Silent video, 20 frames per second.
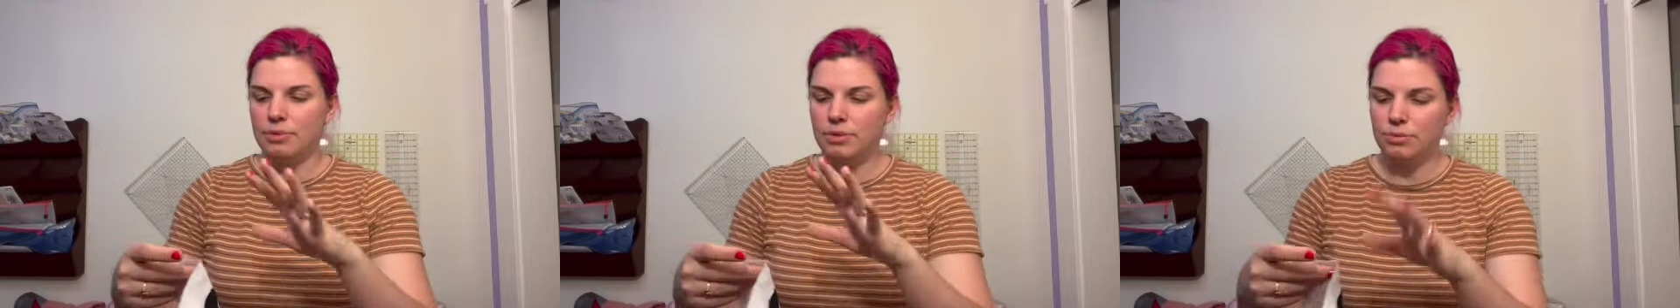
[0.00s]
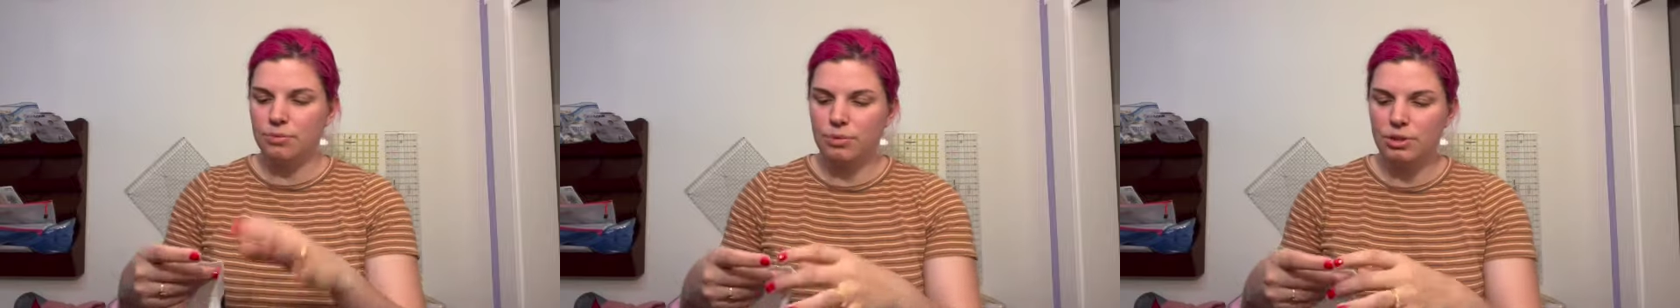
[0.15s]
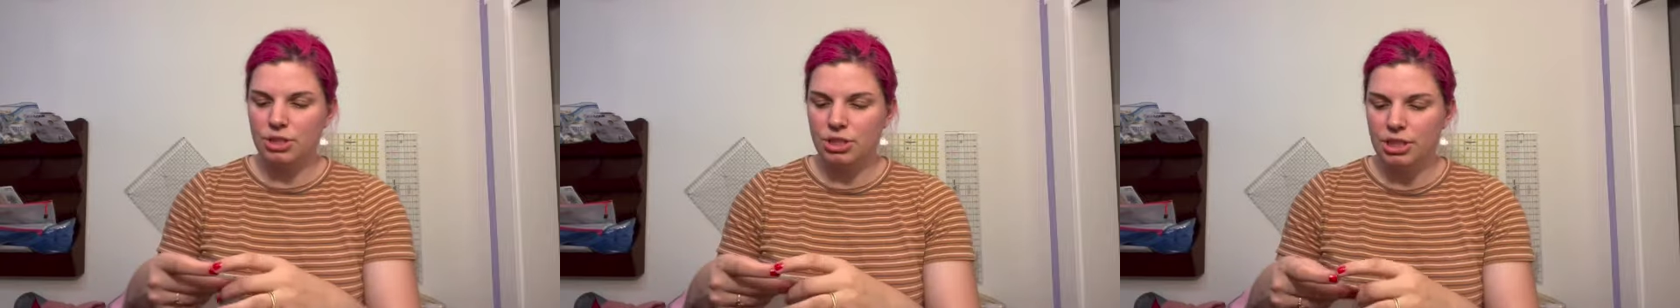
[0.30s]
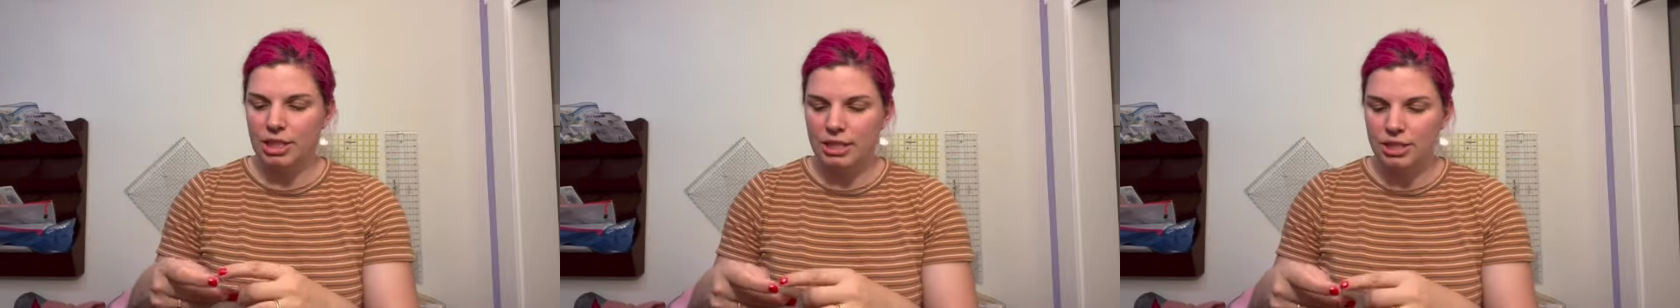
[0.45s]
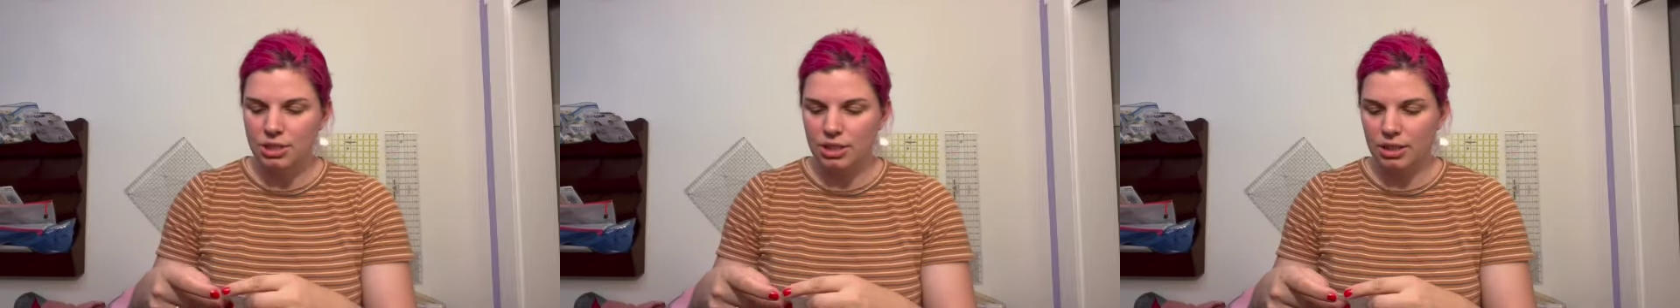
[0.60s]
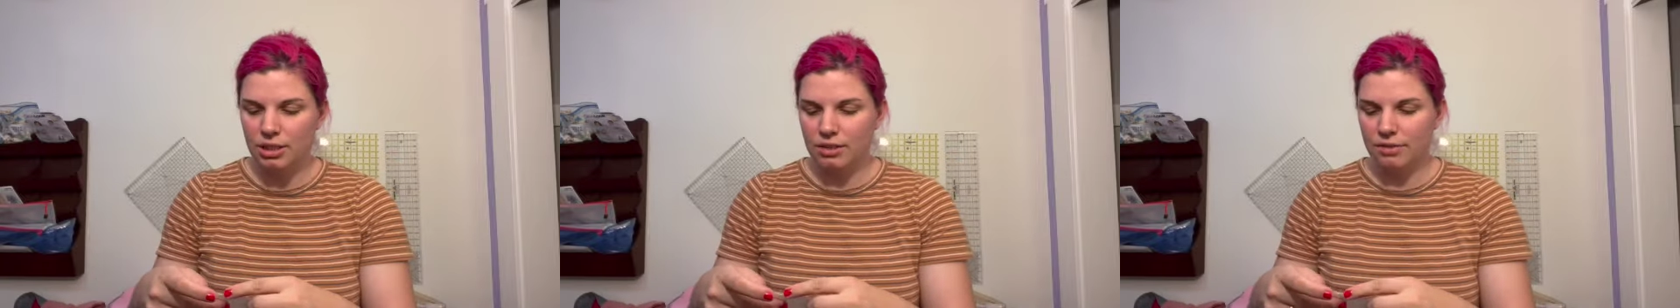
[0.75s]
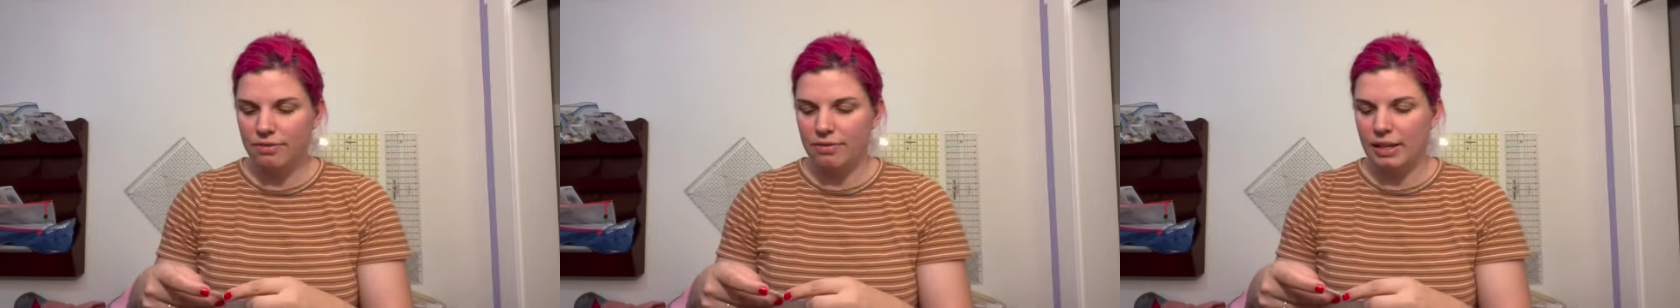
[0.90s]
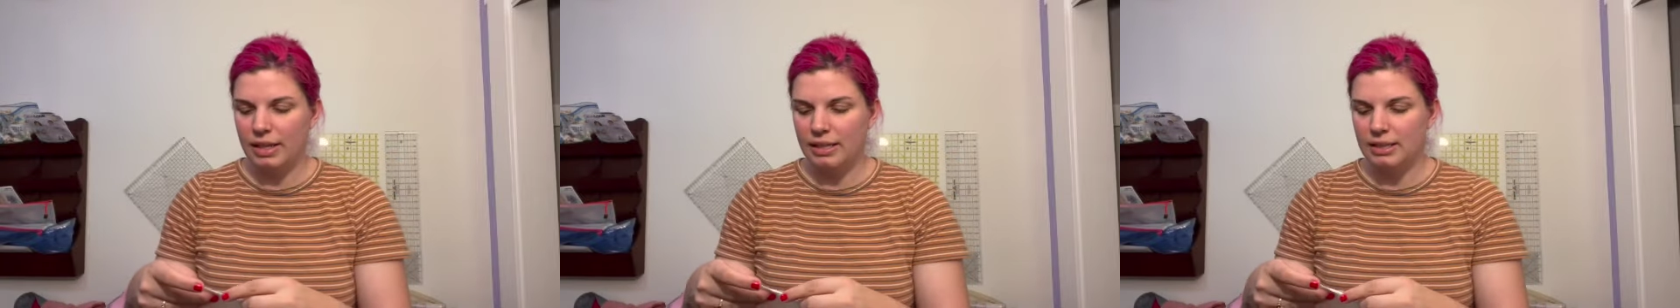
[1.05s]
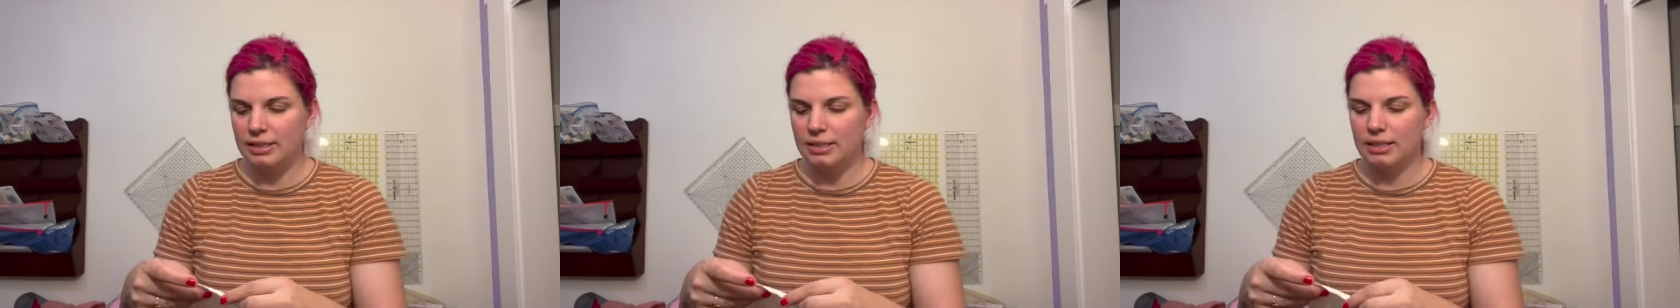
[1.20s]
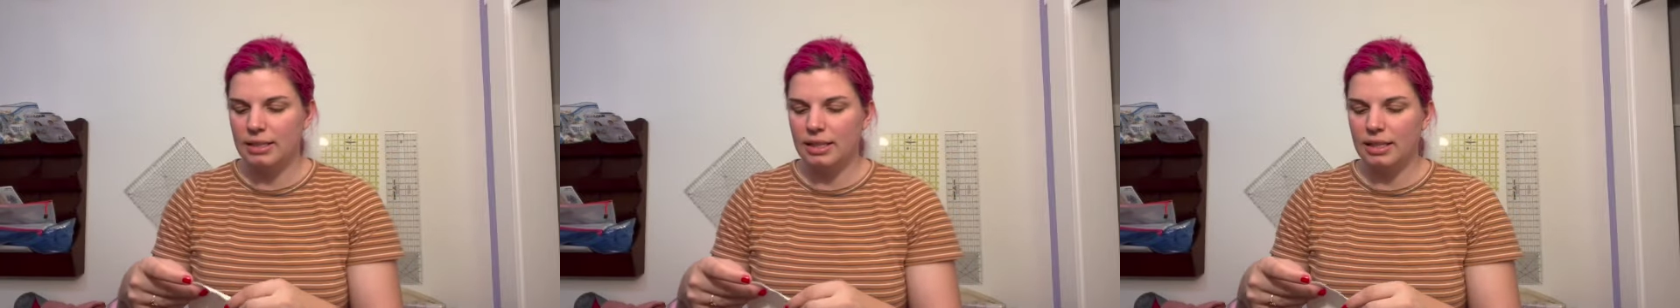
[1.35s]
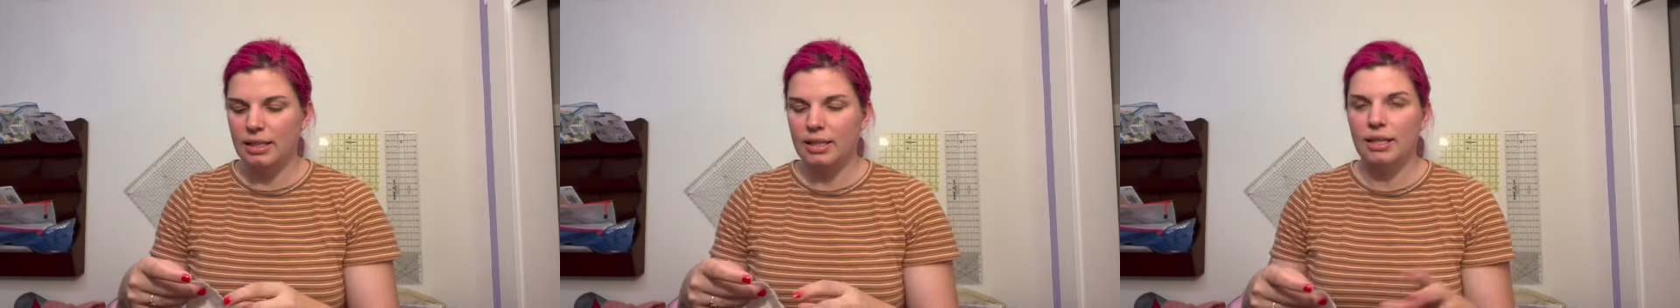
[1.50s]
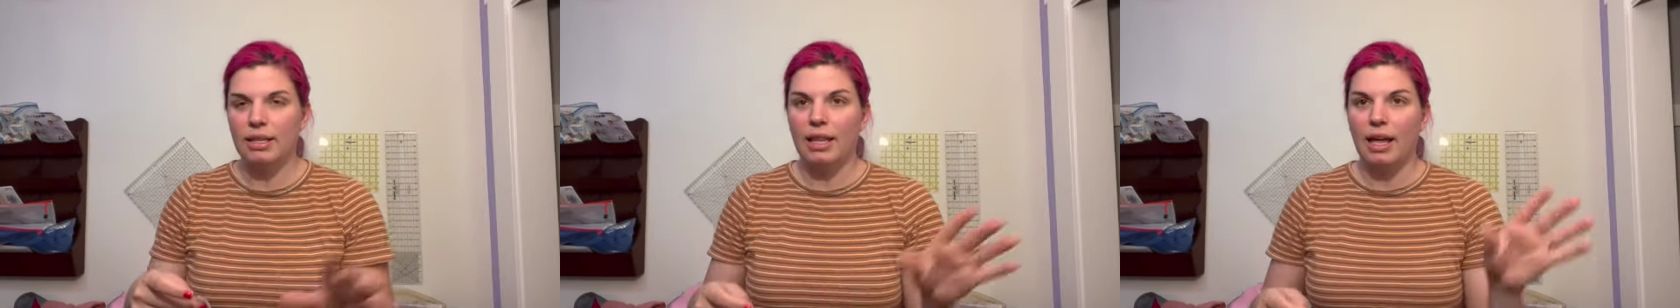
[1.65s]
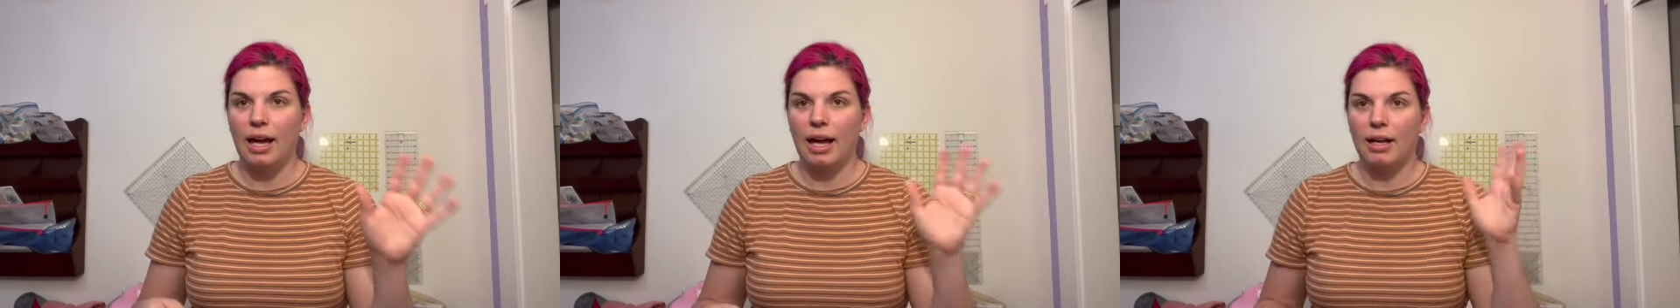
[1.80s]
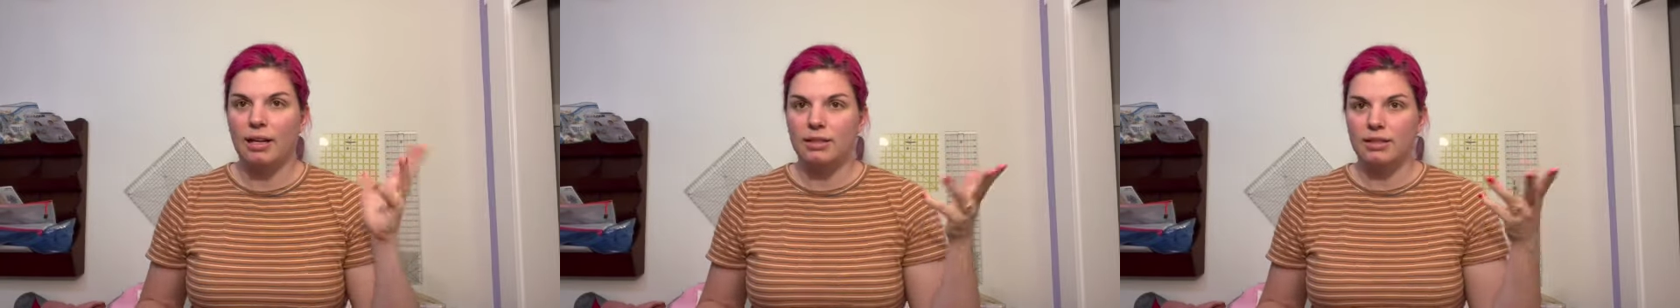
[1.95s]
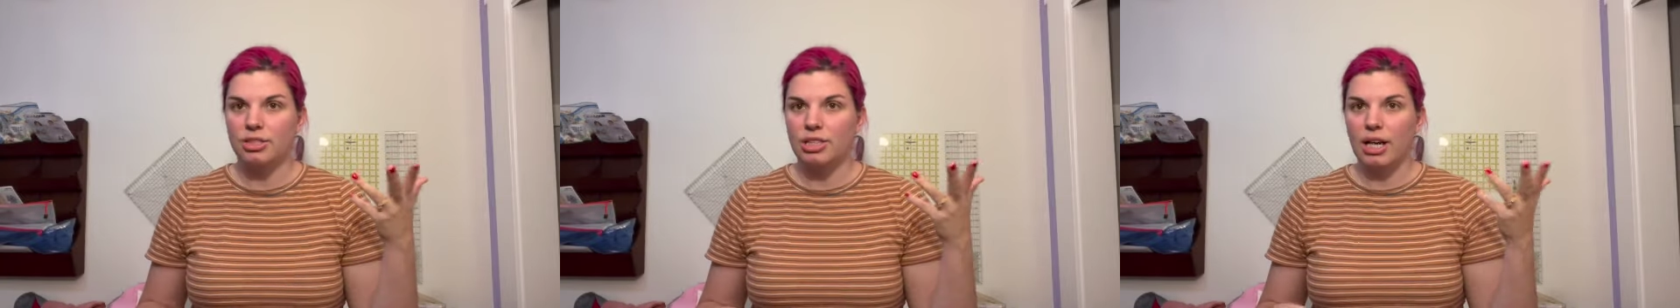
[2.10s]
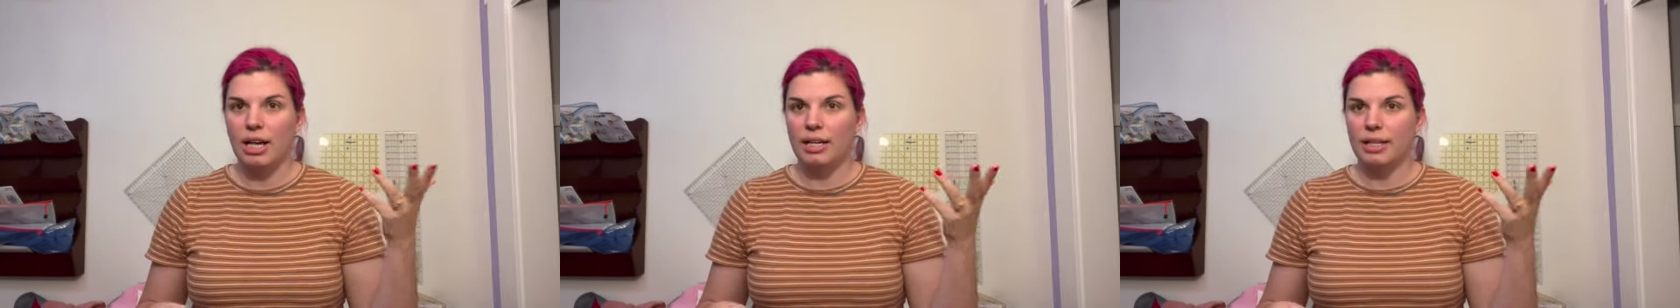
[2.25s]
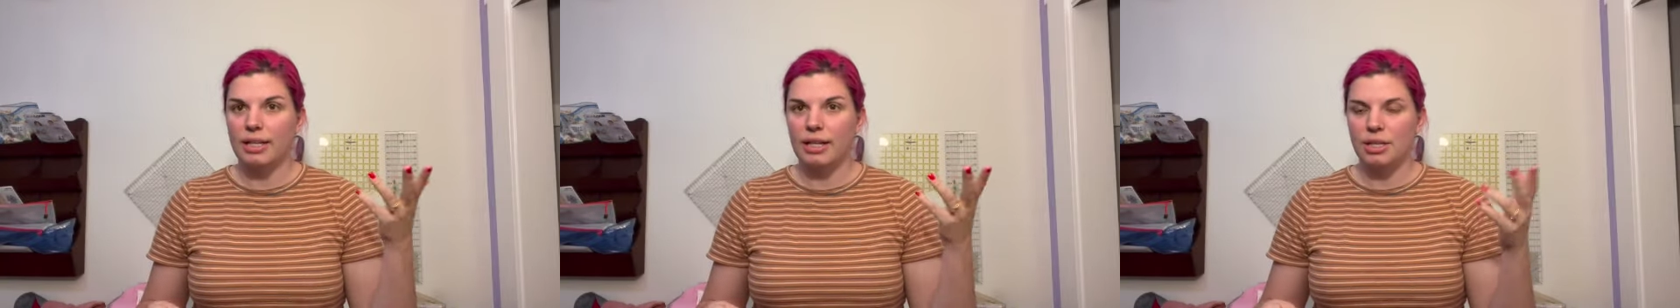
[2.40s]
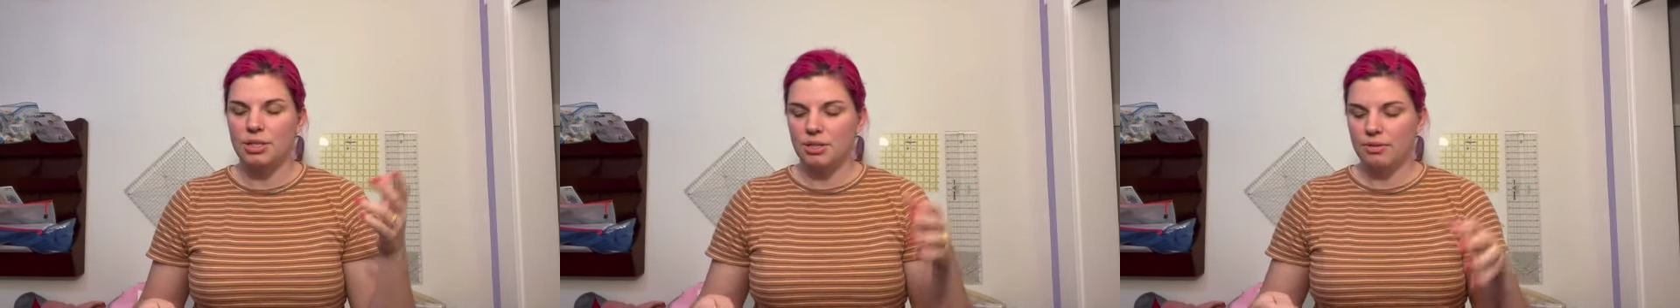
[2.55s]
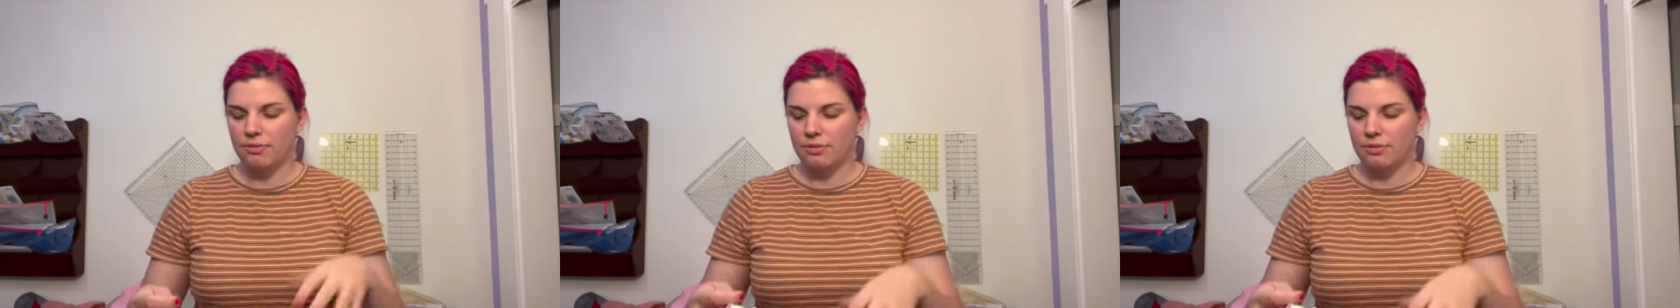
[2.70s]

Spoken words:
was changing the face in that chatty ketchup